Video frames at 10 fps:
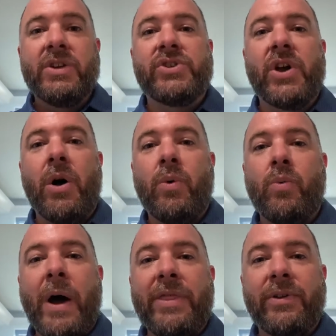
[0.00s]
So
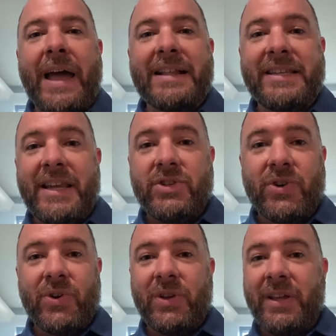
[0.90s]
whether that's
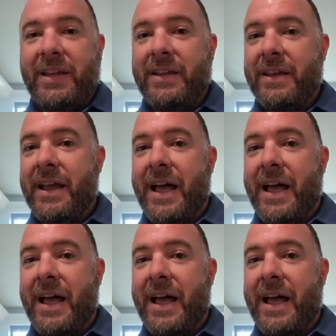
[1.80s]
internally,